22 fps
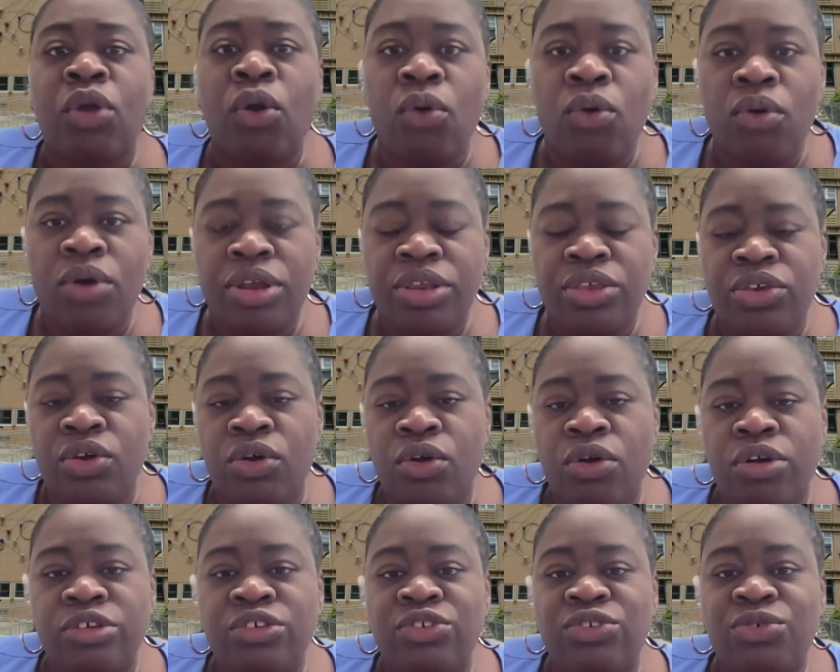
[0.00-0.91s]
on
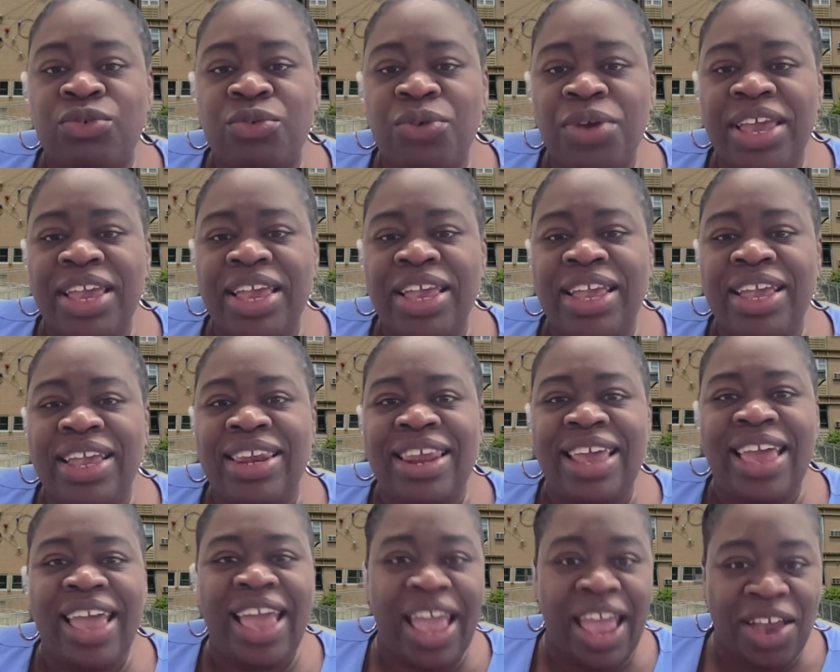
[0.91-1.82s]
your
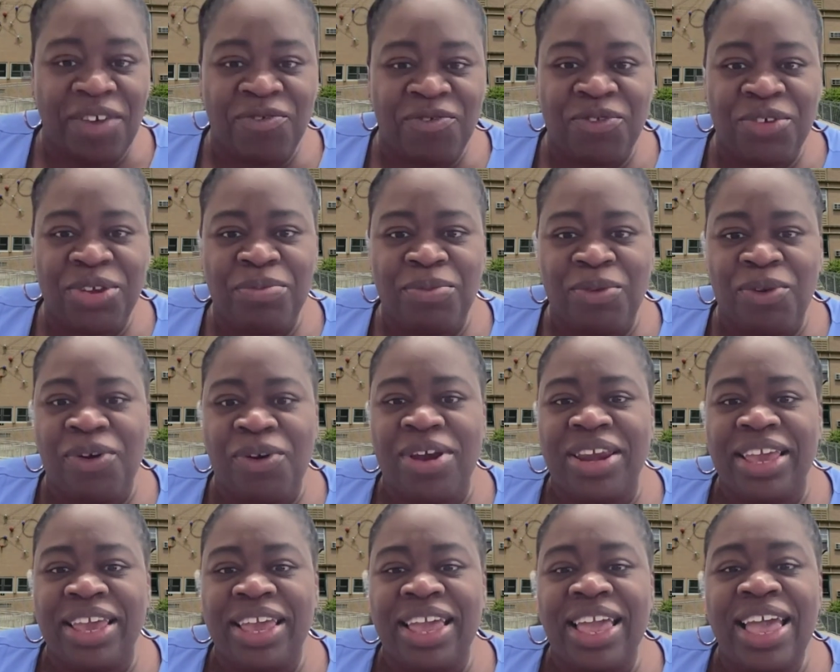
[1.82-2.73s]
screen every
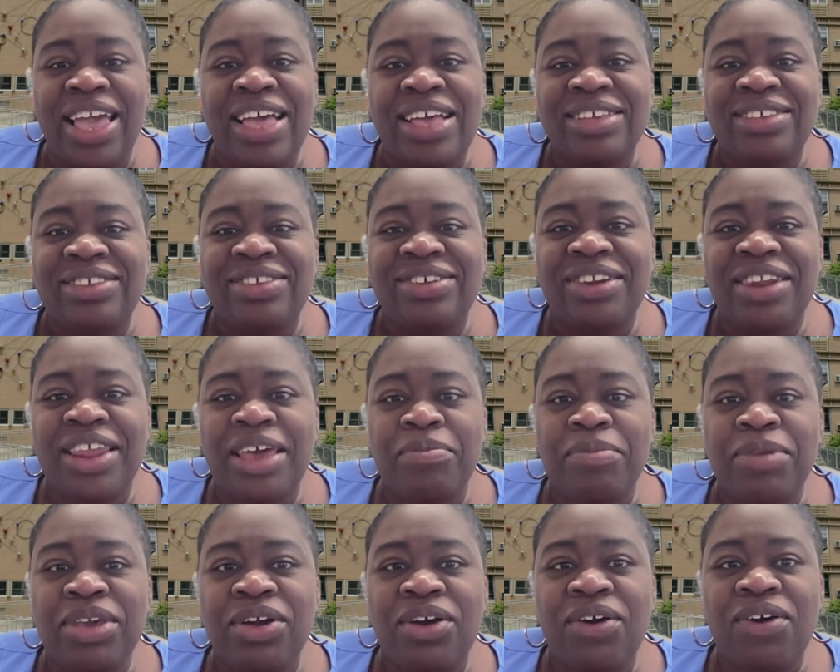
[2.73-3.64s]
morning. So
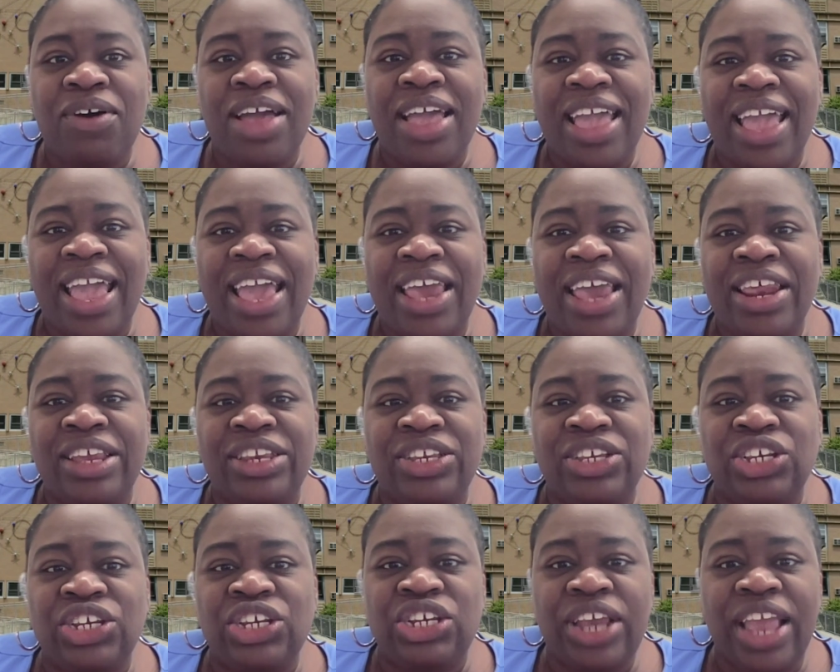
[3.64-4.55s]
let me go ahead
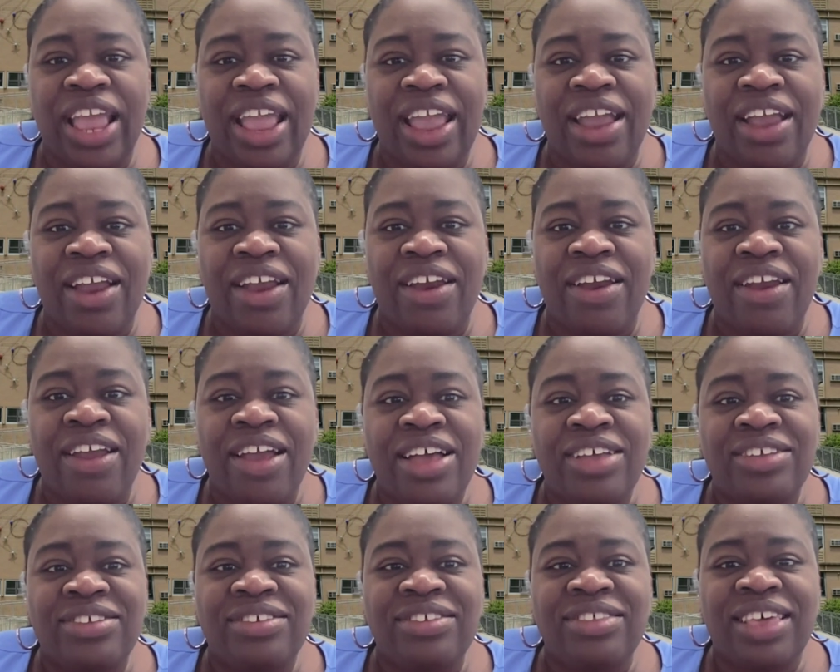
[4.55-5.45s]
and share
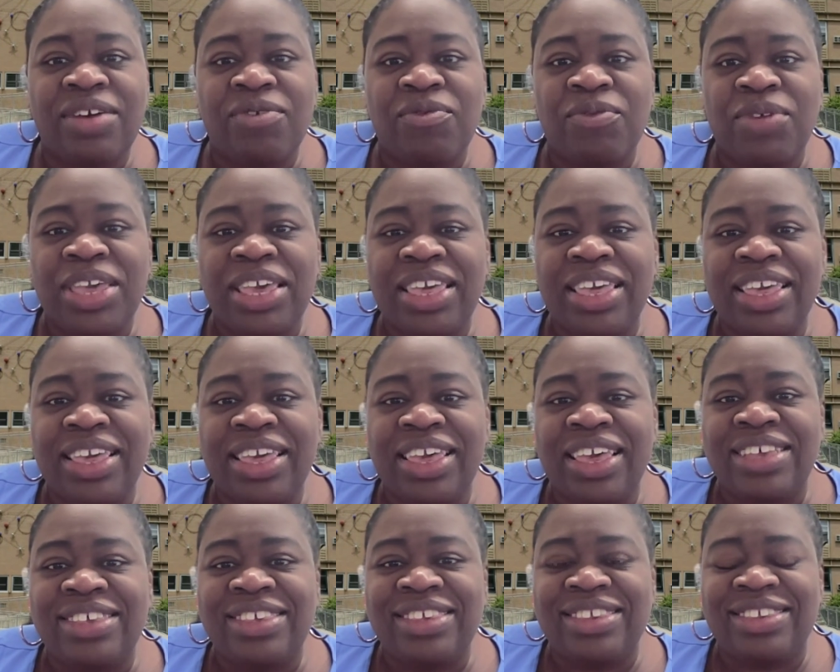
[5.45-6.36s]
so that we can
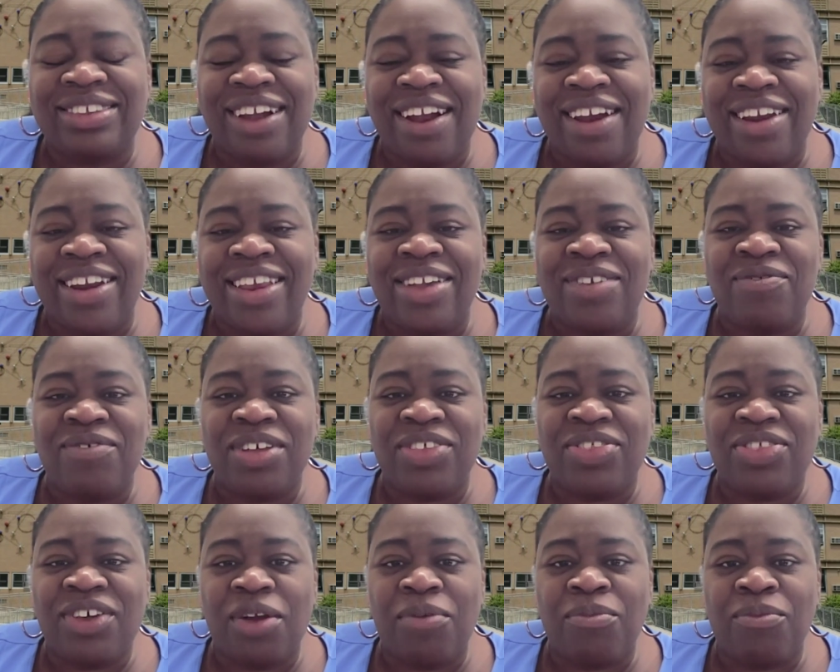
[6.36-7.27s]
get started
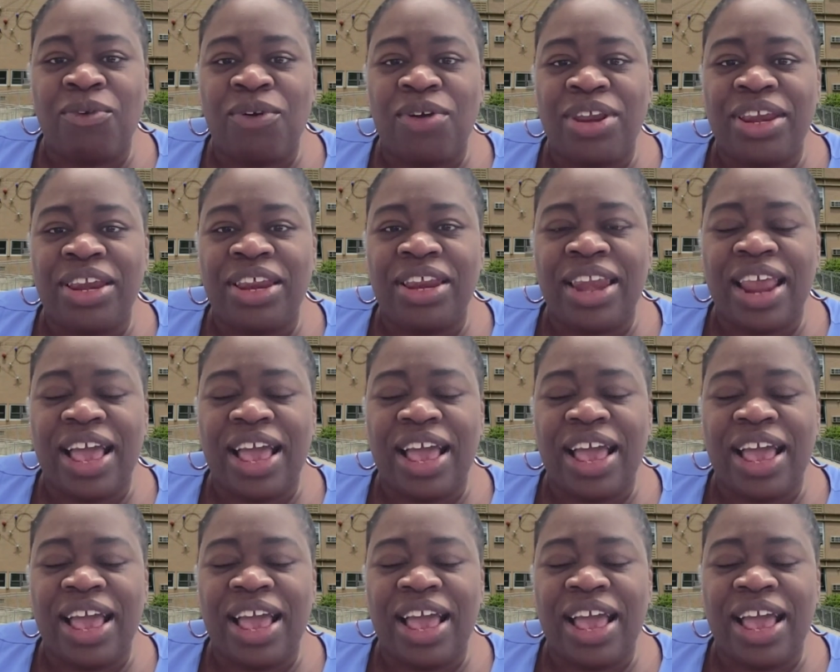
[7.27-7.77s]
with our morning